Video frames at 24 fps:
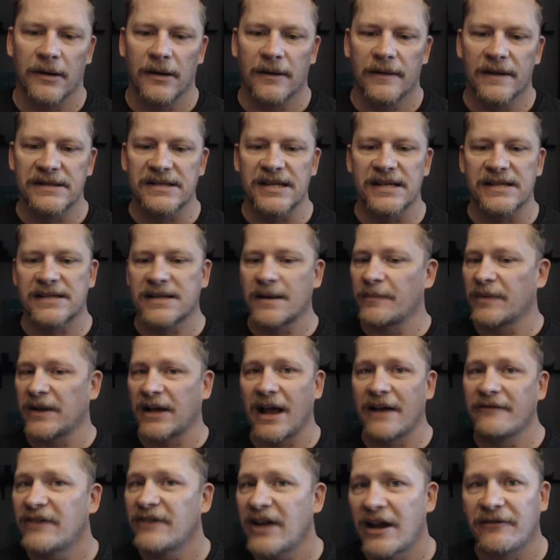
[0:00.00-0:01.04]
This is something
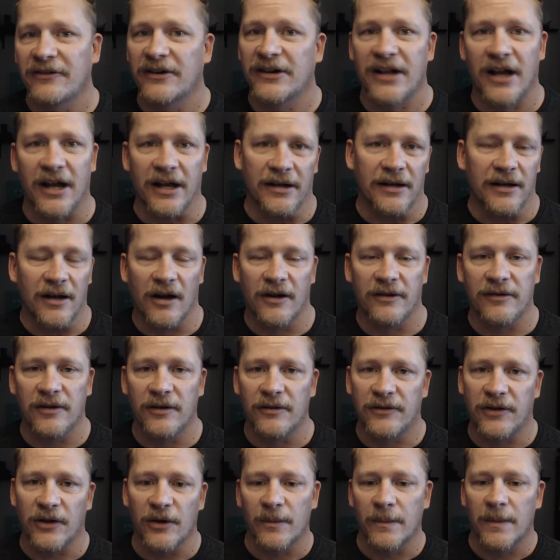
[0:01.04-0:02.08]
I've never done on
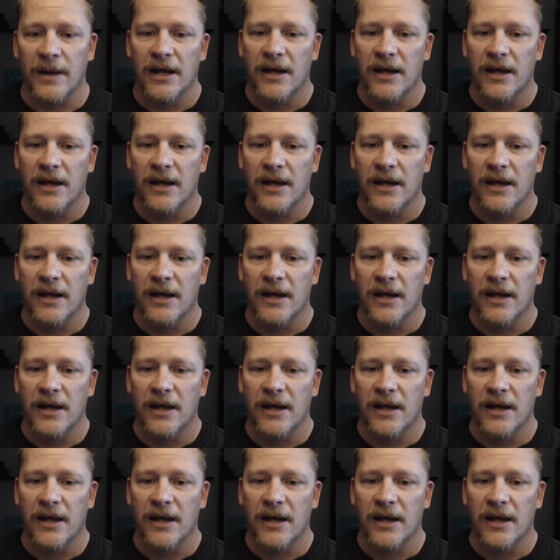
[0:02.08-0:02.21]
YouTube.